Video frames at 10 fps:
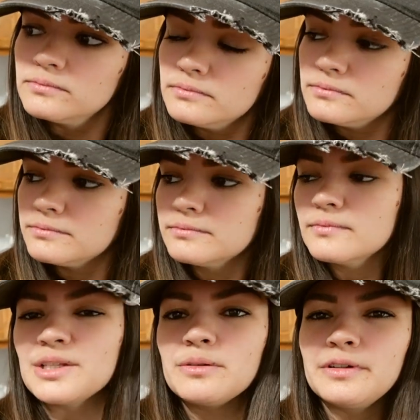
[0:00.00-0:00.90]

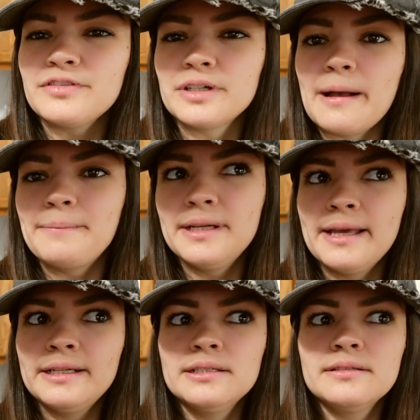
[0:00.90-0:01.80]
That's what we forgot.
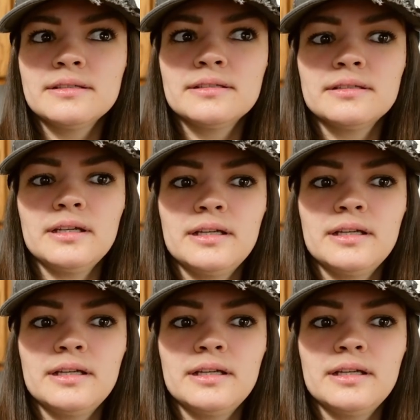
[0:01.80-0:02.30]
Bananas,